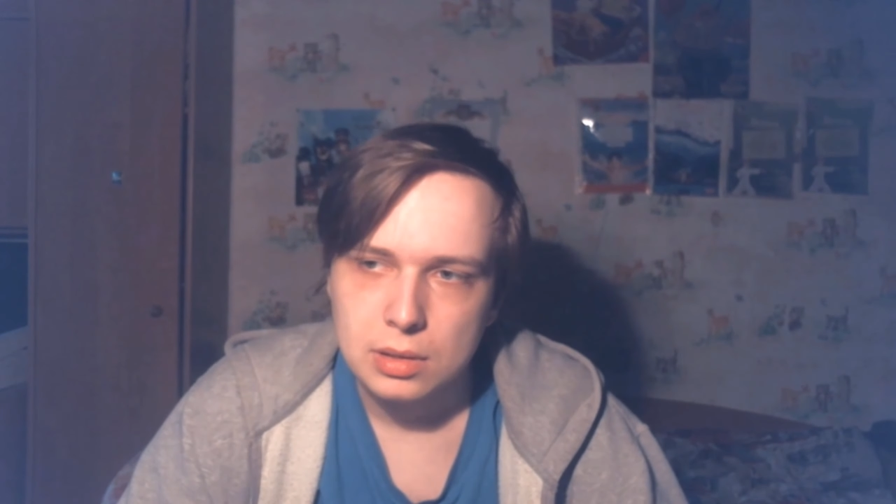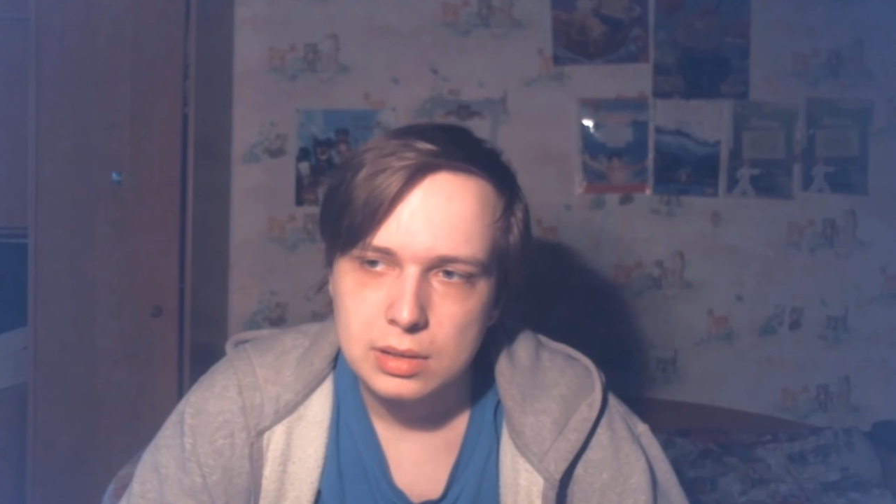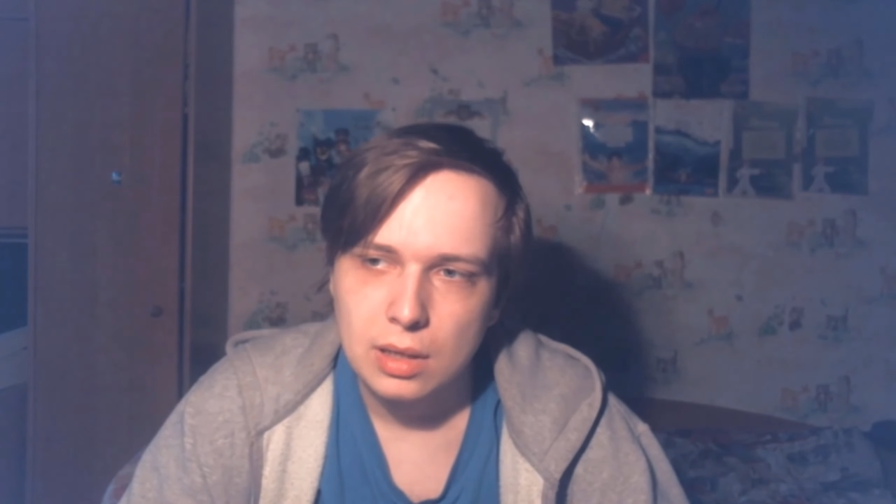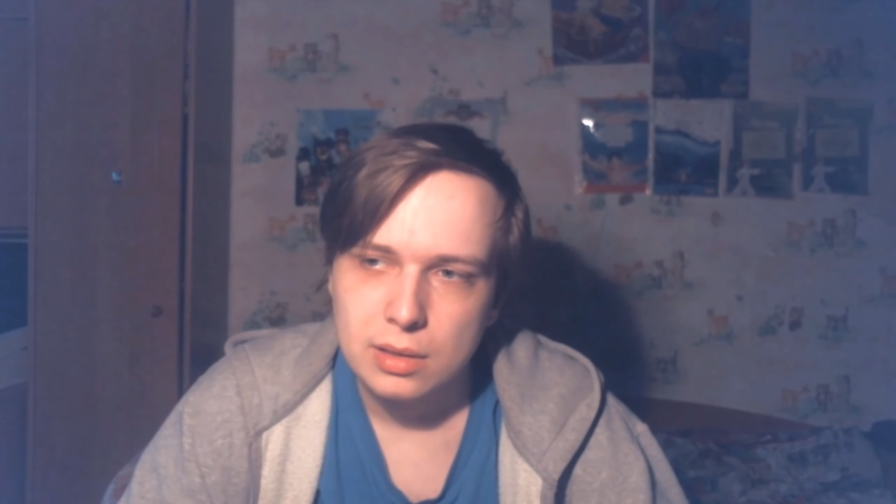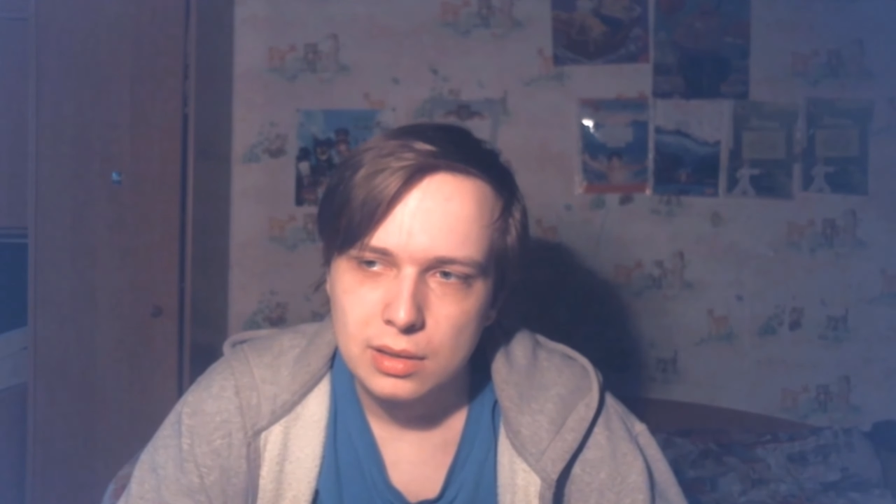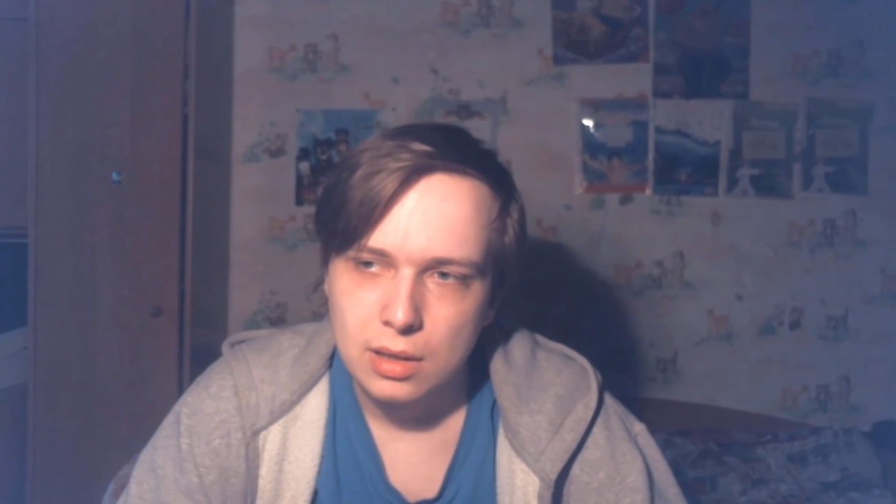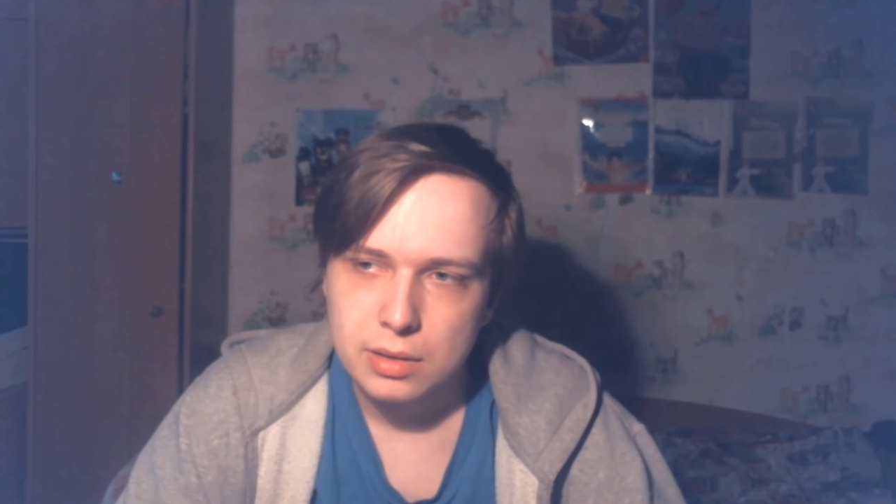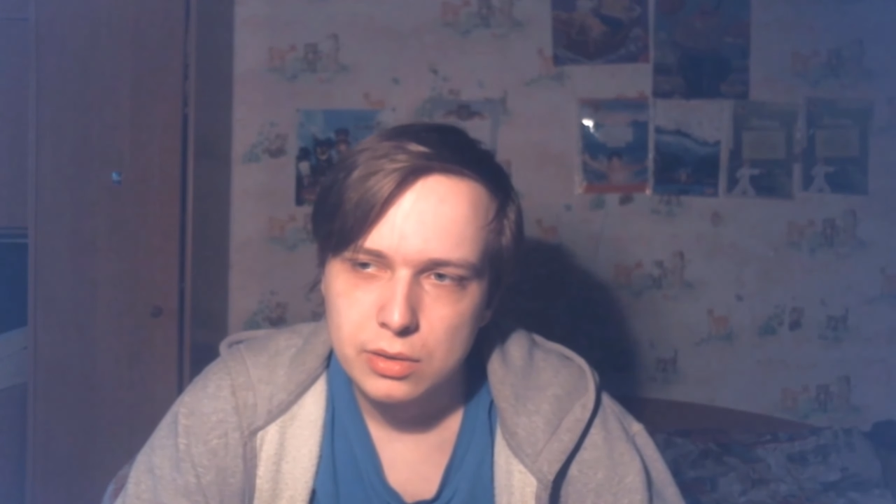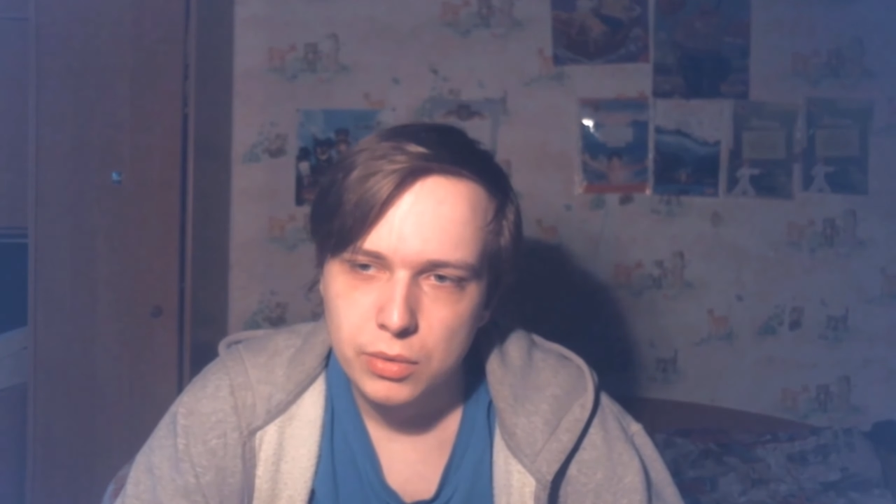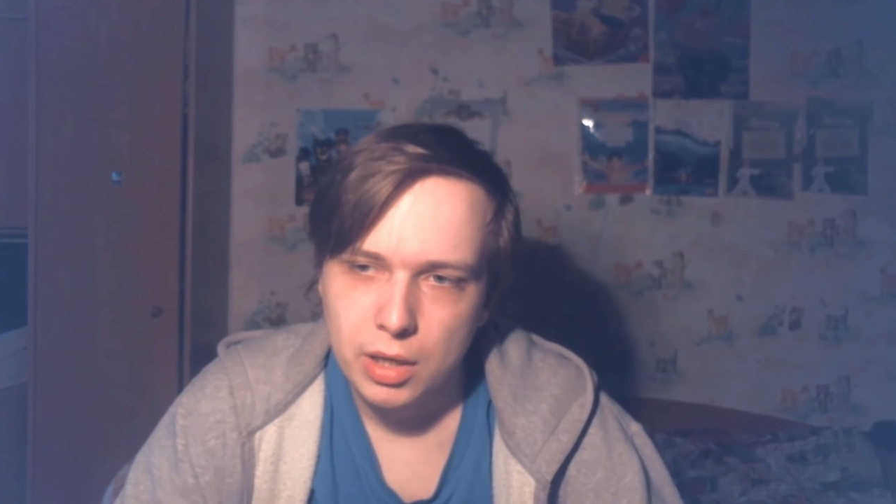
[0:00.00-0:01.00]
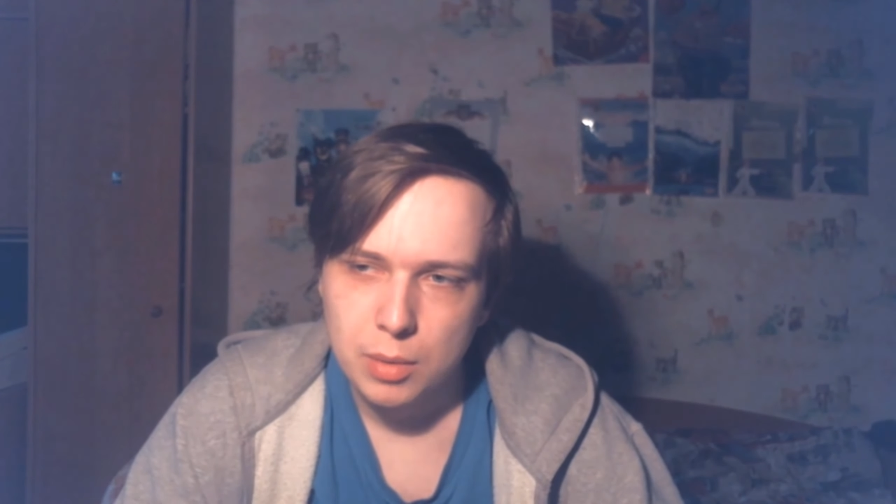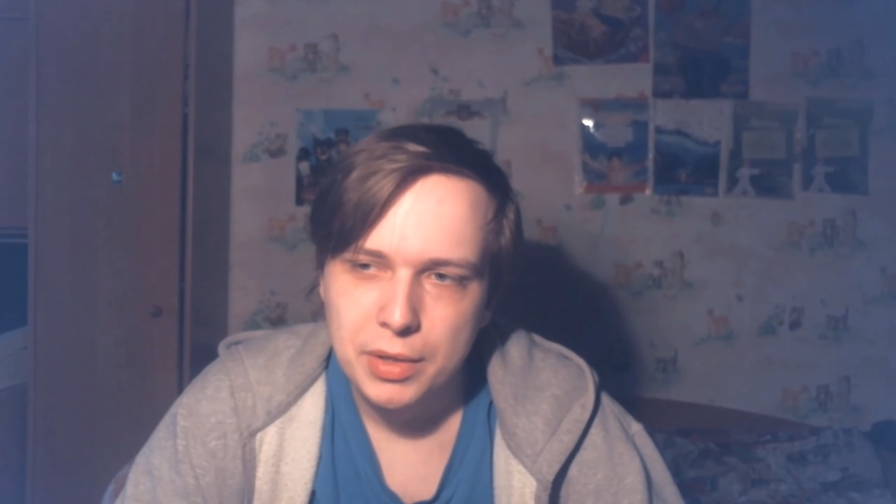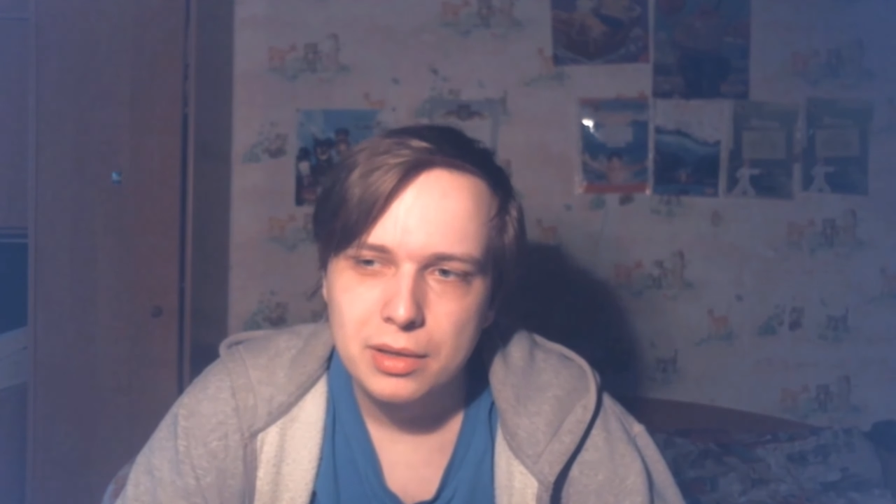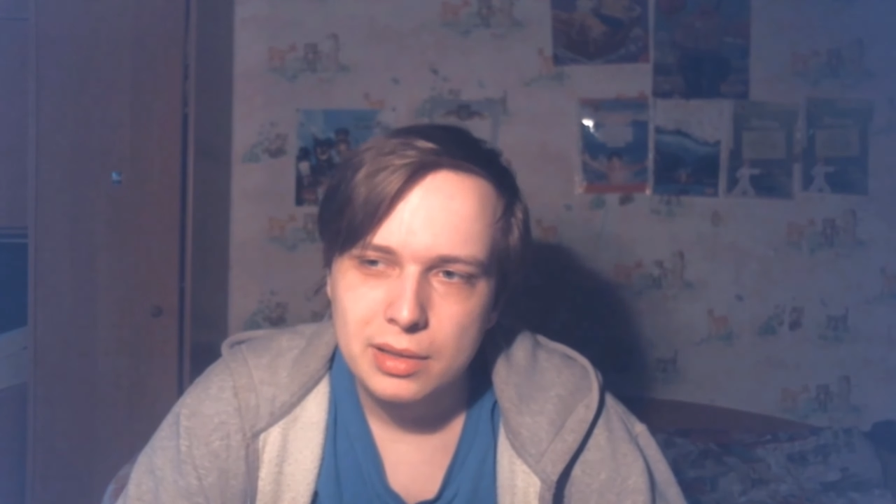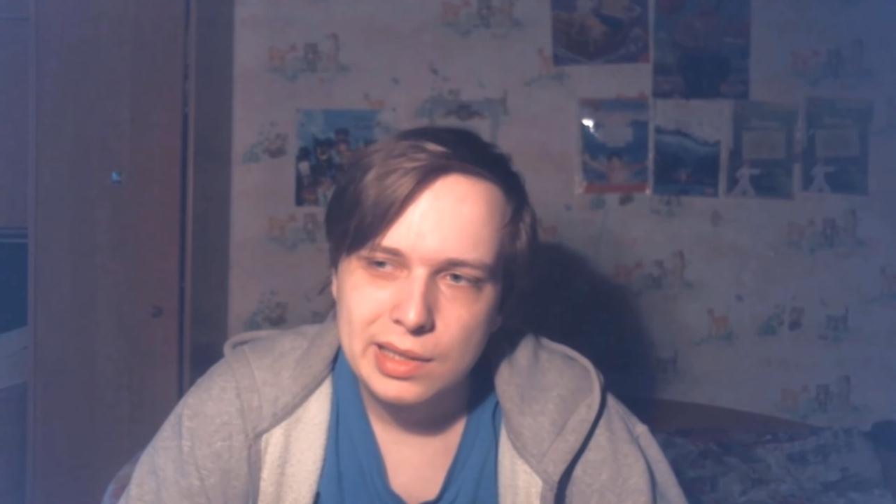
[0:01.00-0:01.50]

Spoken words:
it's not a console gaming,